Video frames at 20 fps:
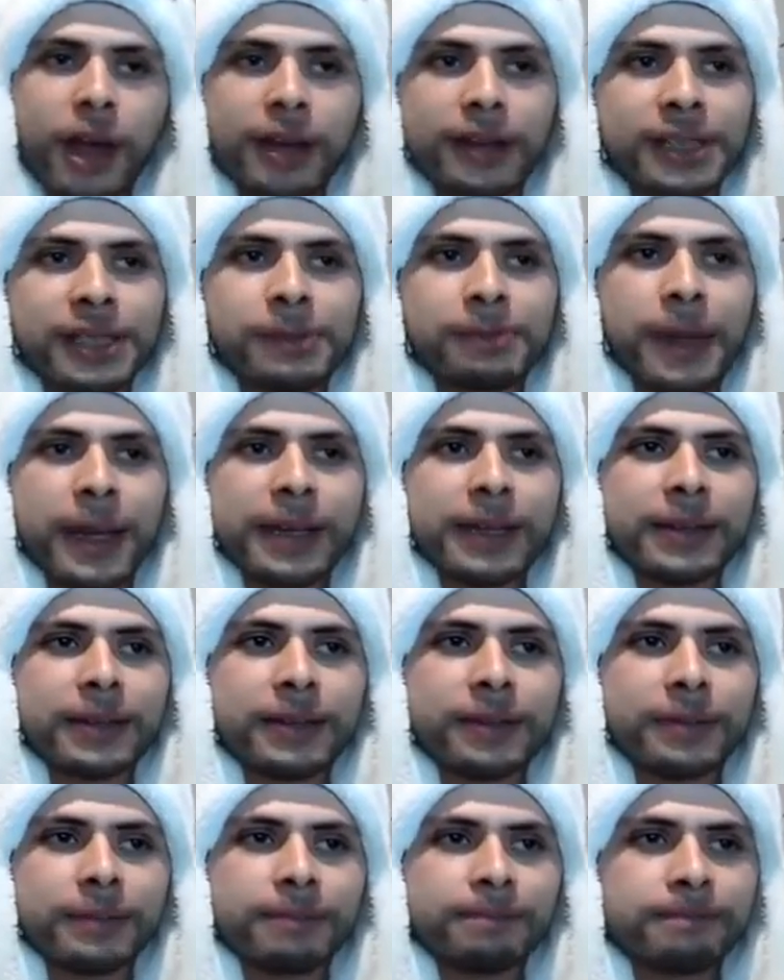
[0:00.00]
spend
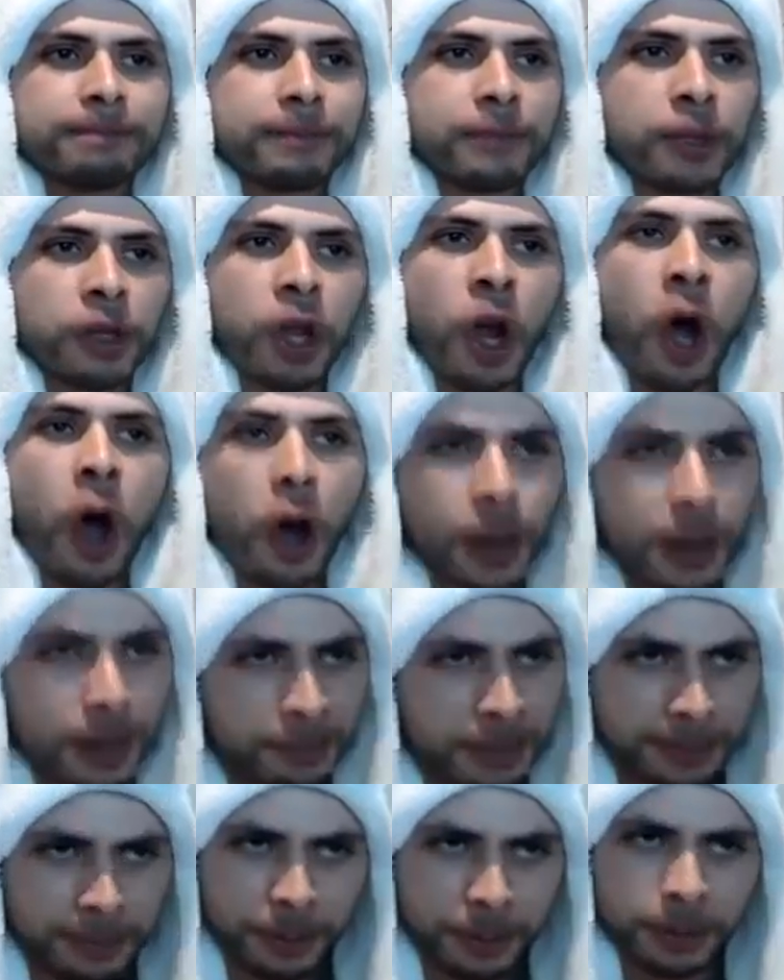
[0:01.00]
calling
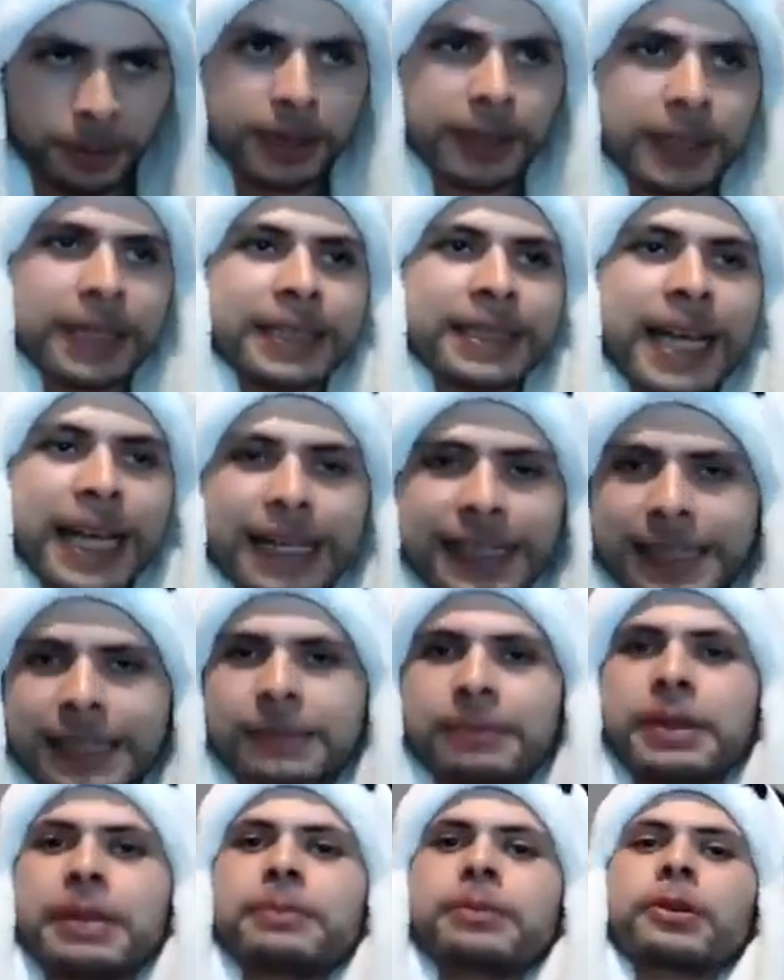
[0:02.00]
people, texting
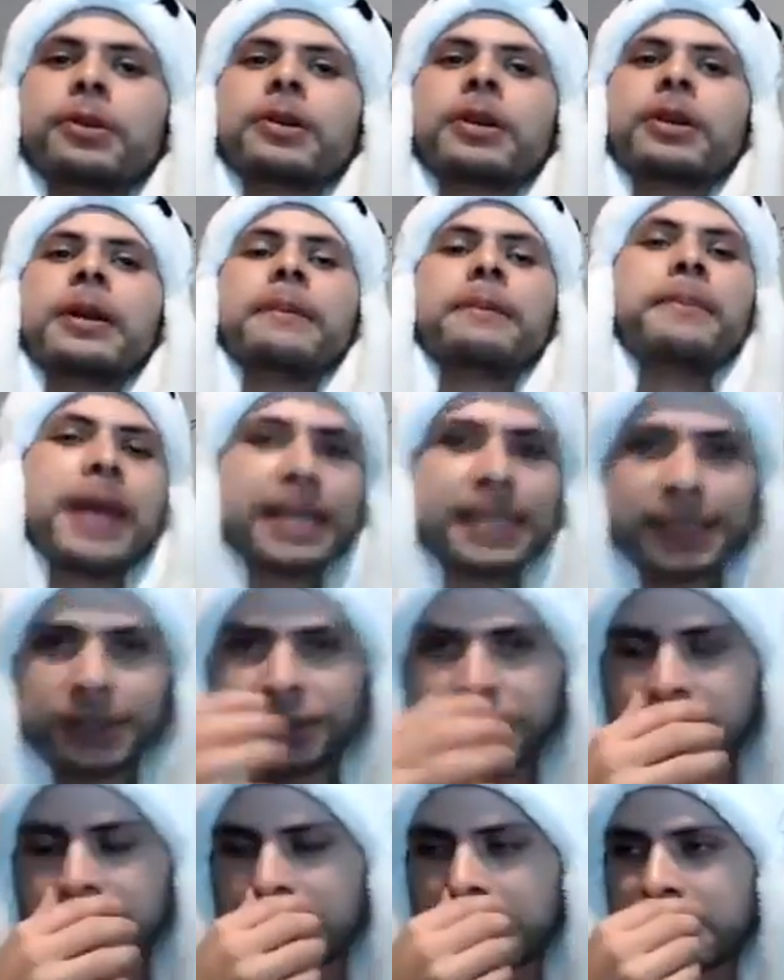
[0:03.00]
people,
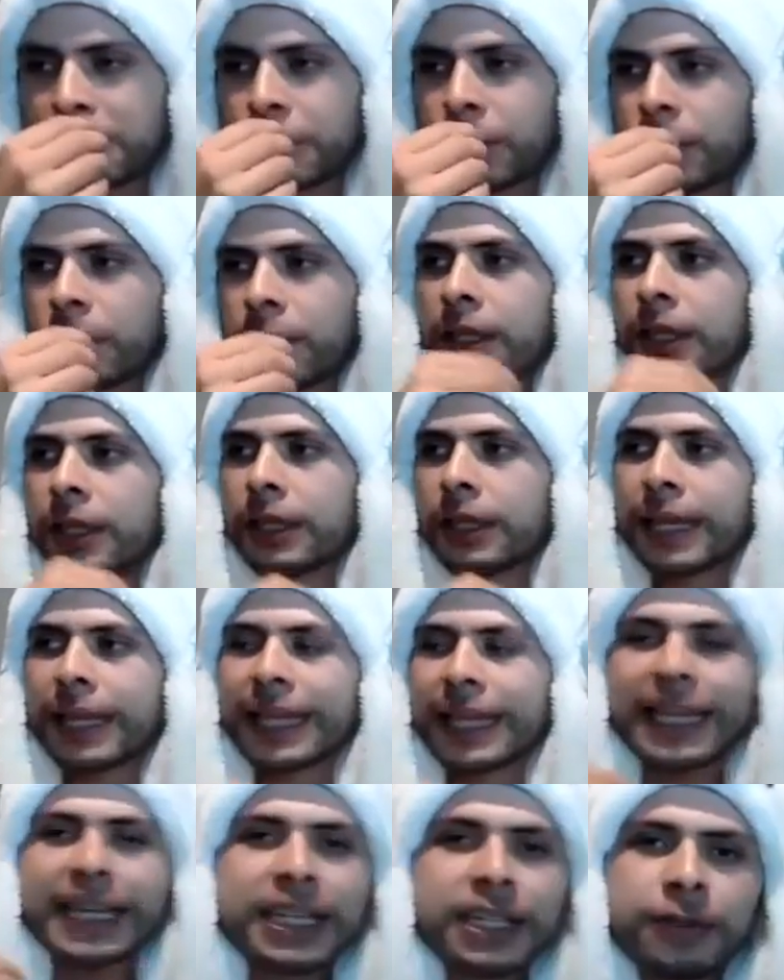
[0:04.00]
messaging people, like
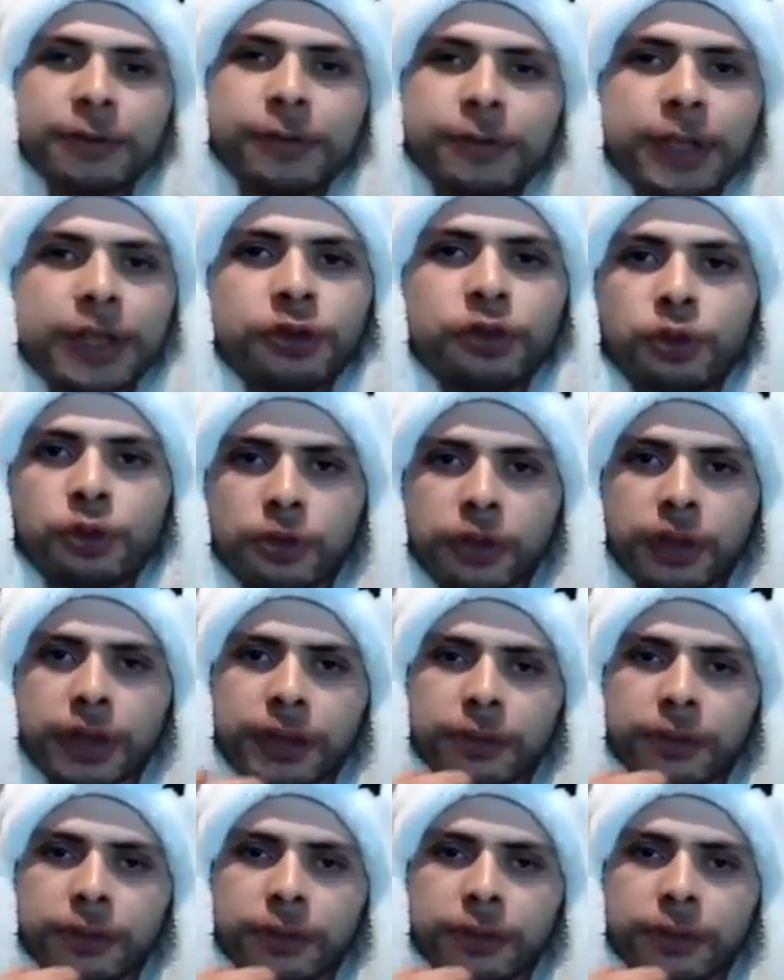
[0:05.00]
individually,